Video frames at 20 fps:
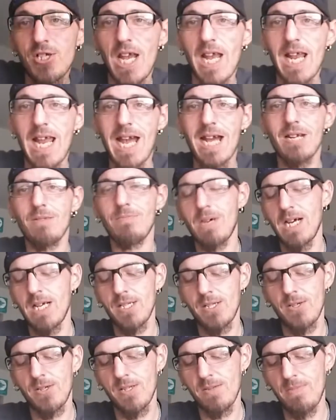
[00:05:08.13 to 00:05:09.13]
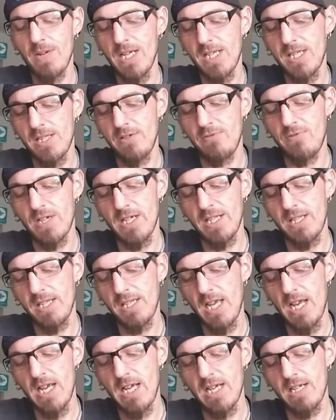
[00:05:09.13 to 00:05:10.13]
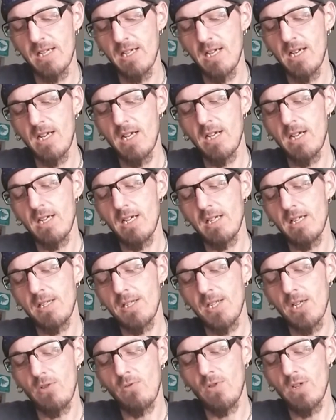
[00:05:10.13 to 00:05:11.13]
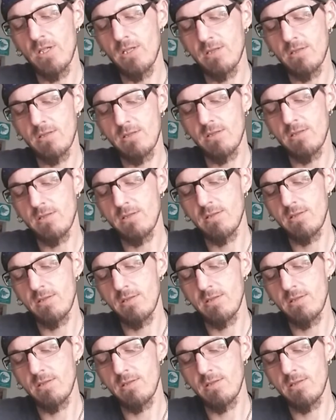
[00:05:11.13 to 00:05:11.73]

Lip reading: check atomizer is basically what it's saying. So we'll